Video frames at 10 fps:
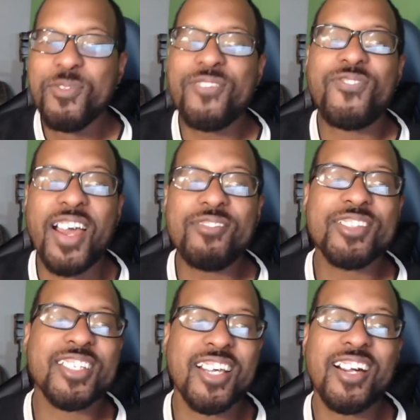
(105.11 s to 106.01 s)
without
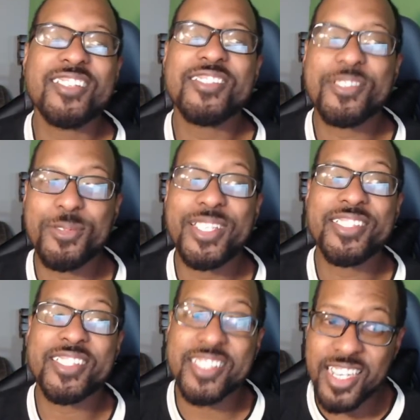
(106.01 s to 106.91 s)
a
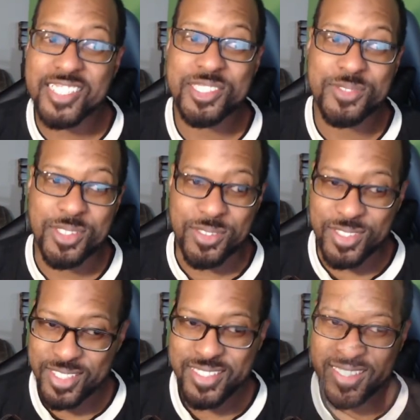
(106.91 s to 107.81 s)
concrete schedule.
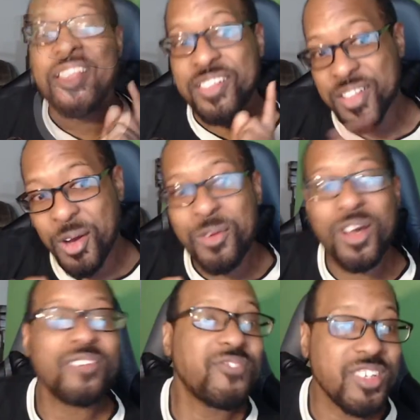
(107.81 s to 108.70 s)
I know
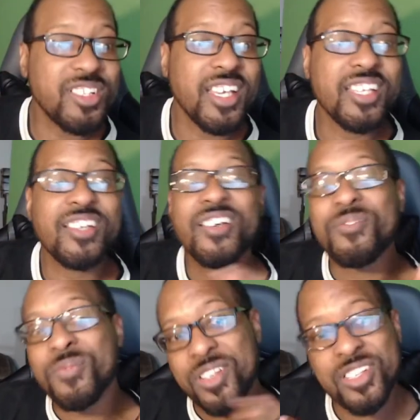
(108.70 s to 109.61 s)
I feel like
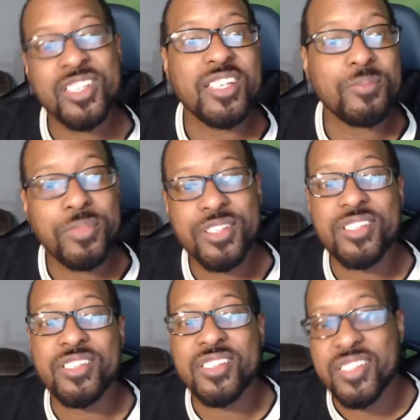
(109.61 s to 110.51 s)
I'm gonna get put
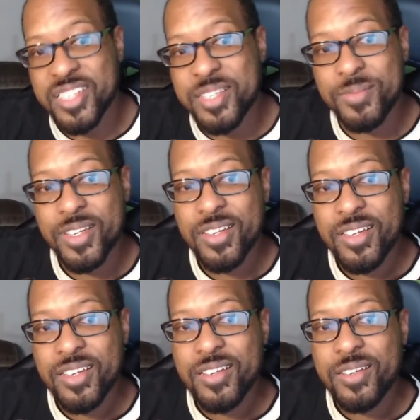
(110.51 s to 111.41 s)
to sleep
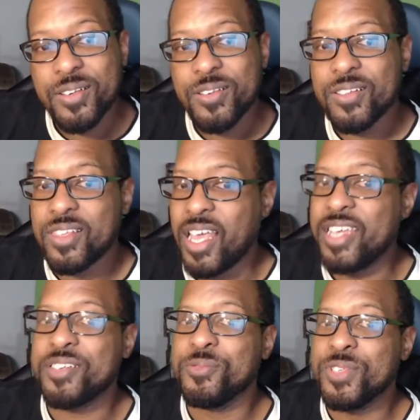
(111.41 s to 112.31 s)

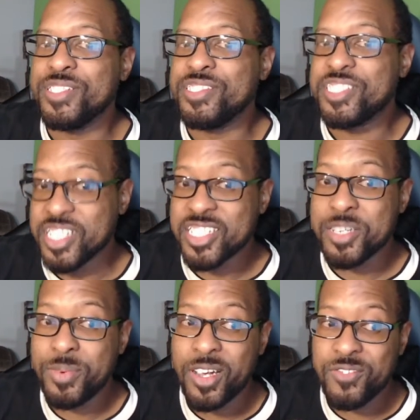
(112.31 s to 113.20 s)
like when
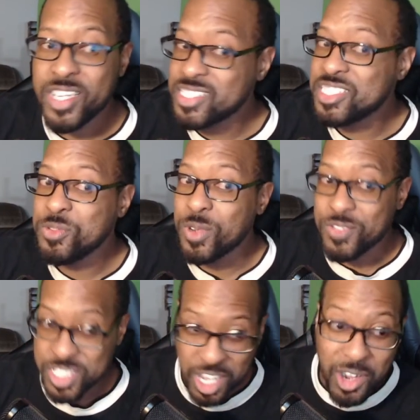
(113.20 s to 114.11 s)
Jigglypuff hits you with
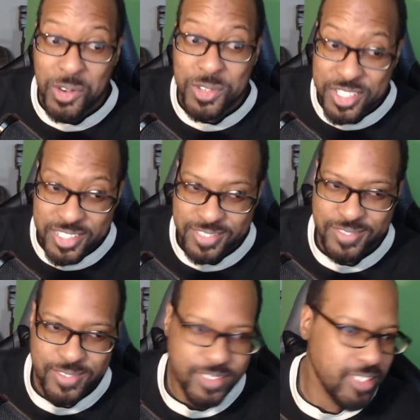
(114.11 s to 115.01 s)
song.
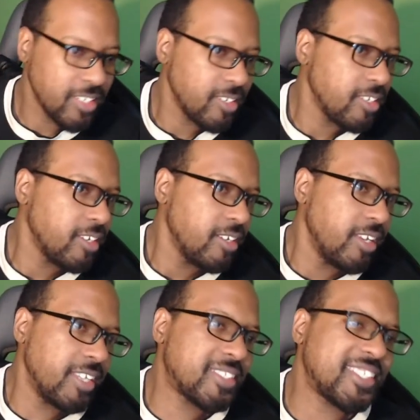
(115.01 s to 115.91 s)

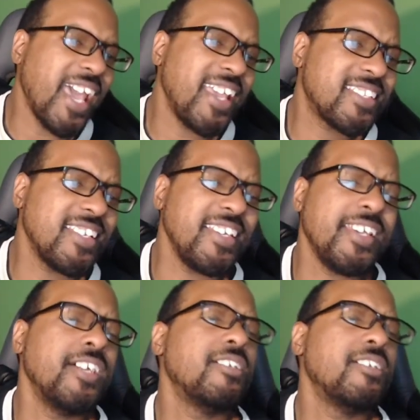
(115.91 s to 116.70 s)
And sadly,